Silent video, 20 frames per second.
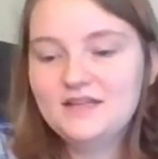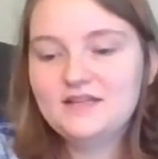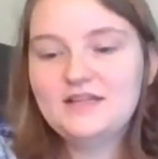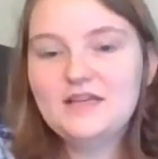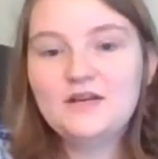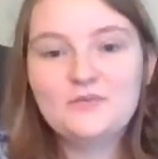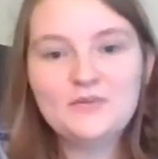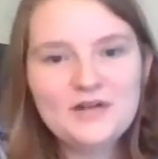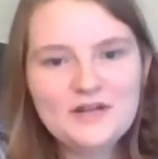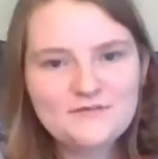
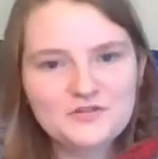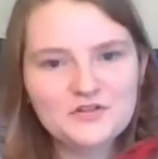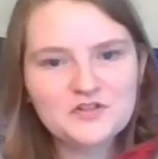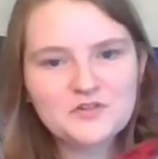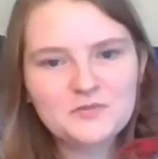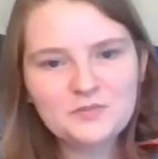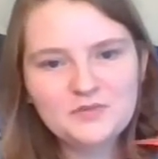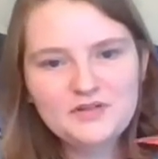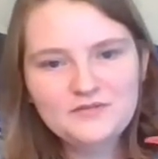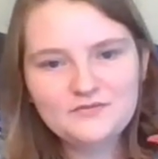get ready for
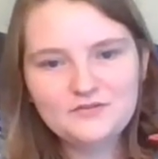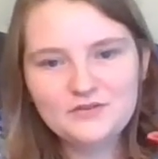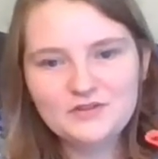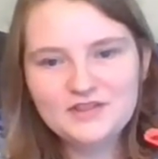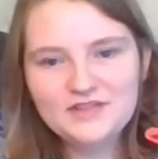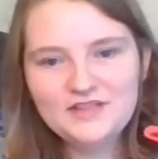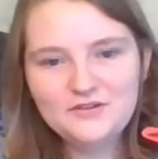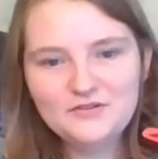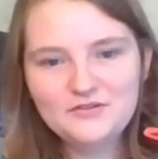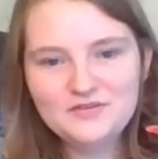spring for
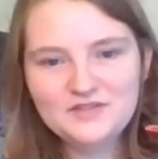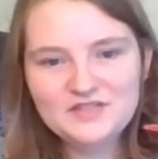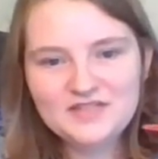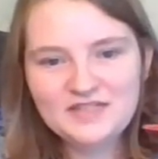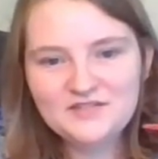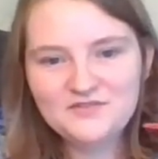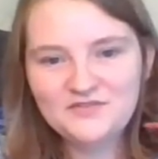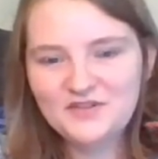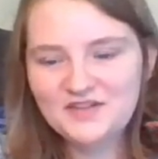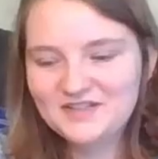those.
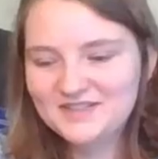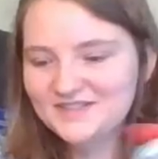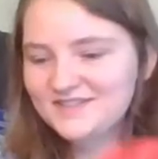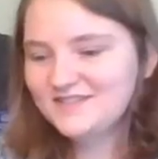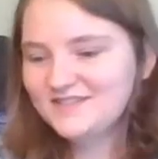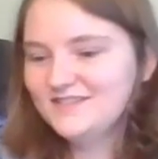That's fun.